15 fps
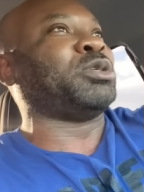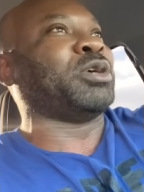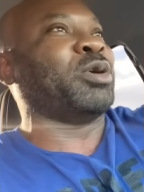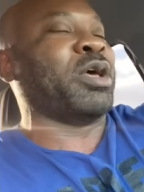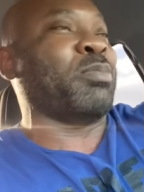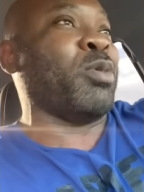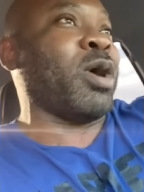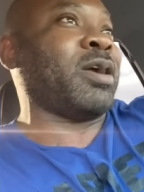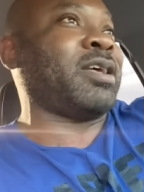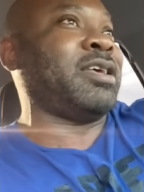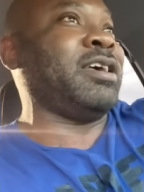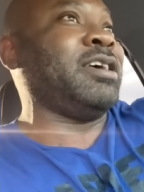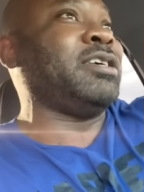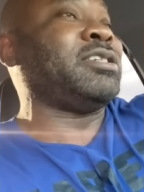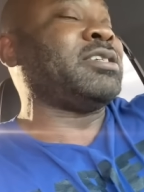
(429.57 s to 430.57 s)
So then
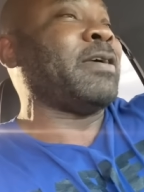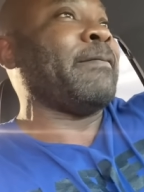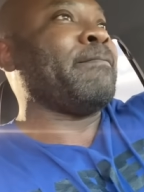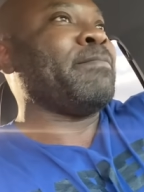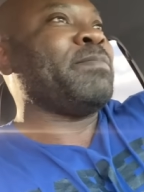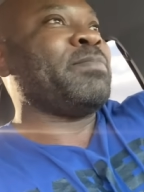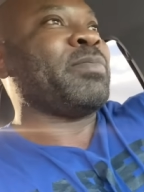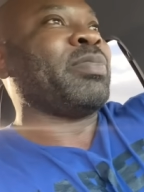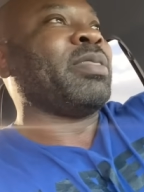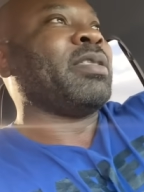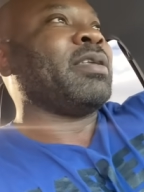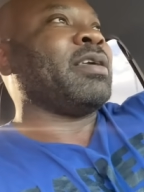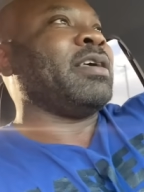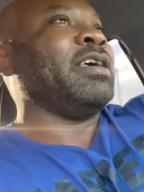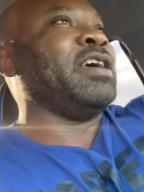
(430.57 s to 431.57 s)
Marquise
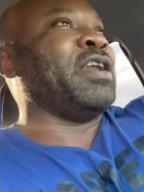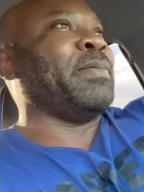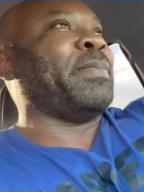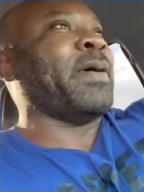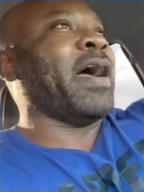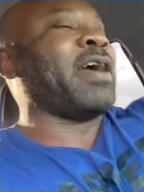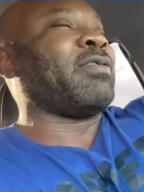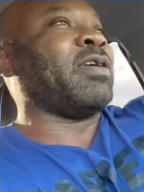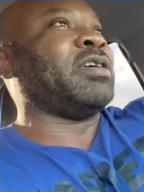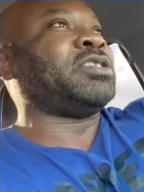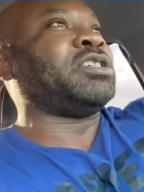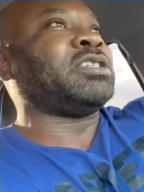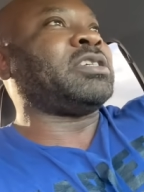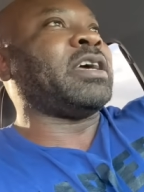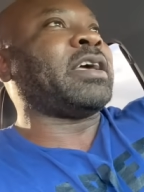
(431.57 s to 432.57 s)
in the background.
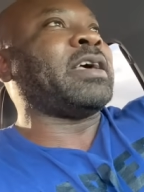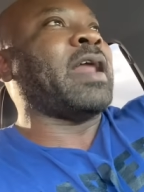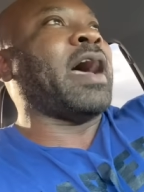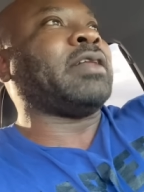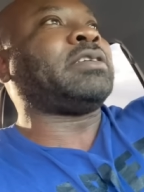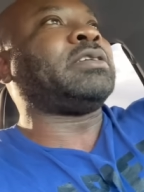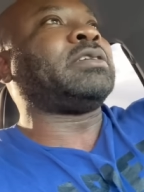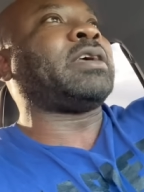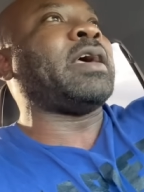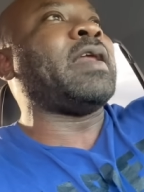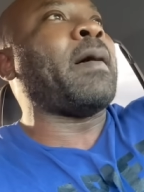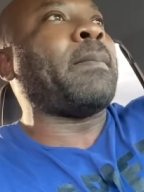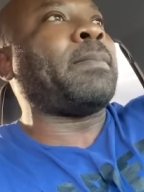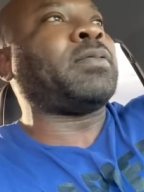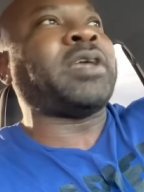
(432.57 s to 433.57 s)
She said, "Can I can
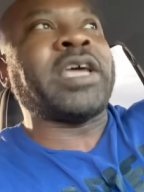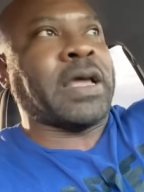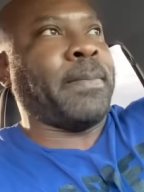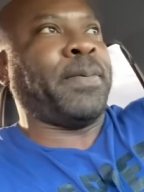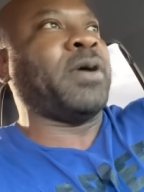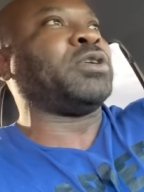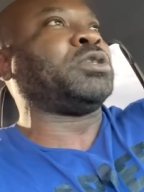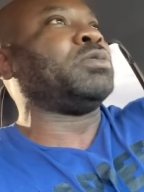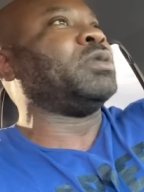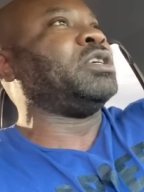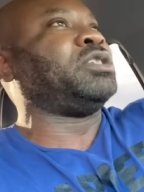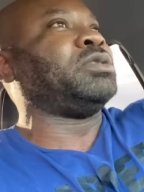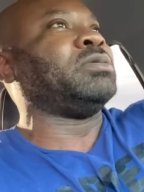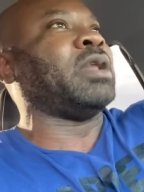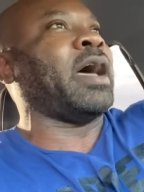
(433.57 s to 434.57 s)
I take a picture
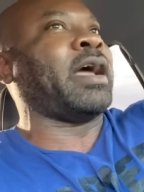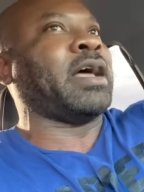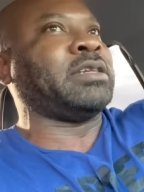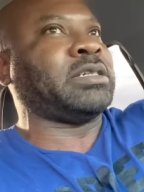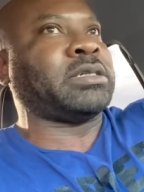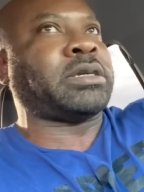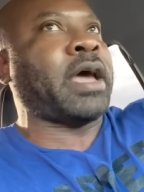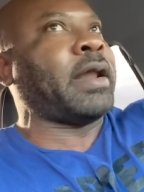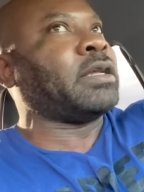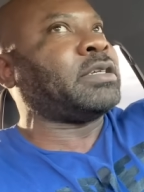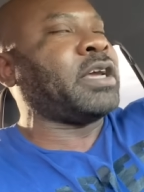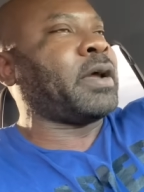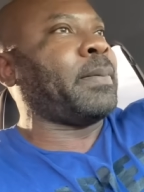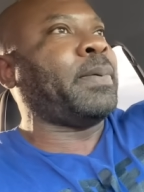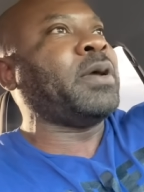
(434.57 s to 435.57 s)
with you? Like I just got to
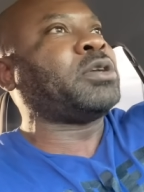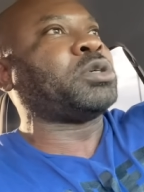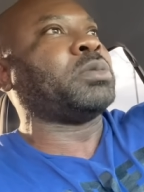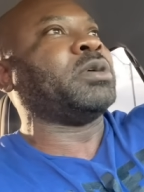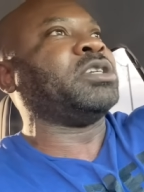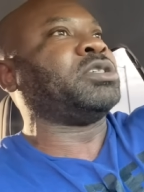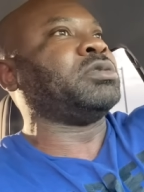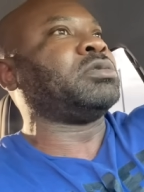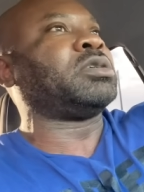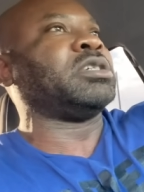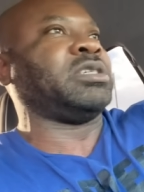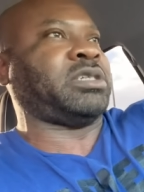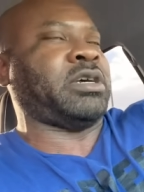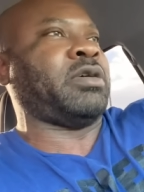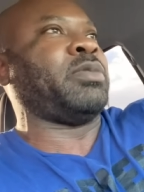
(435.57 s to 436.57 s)
take a picture with you
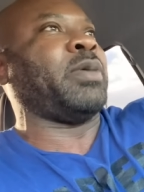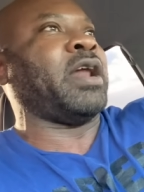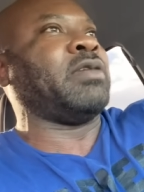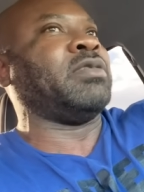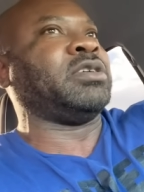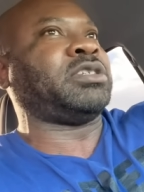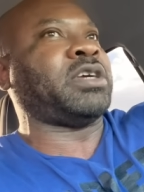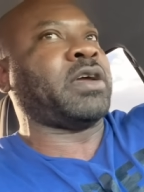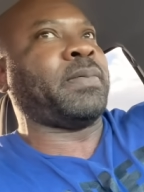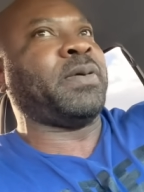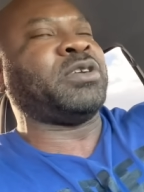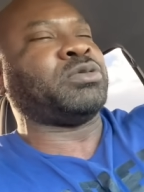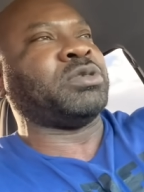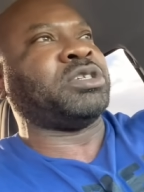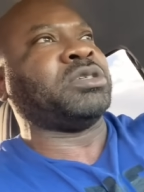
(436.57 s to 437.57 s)
because everybody want to take a
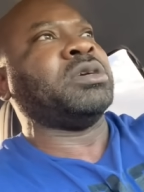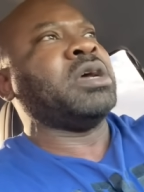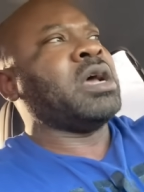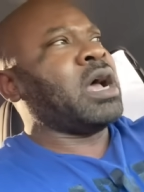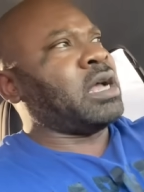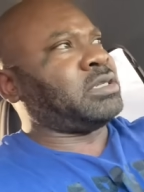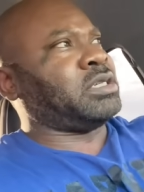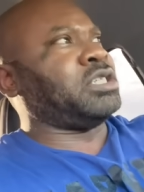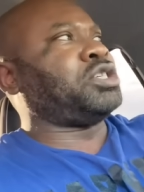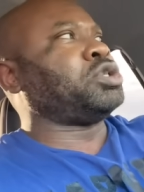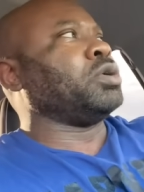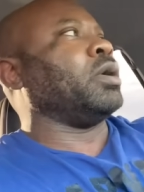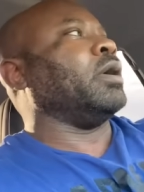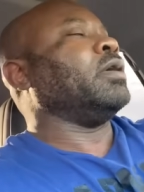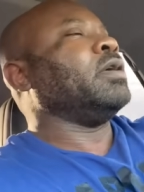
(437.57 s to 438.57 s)
picture with you." I said,
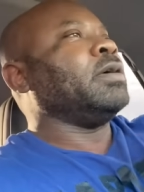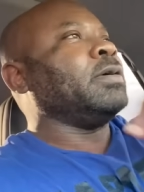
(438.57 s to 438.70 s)
"Sure."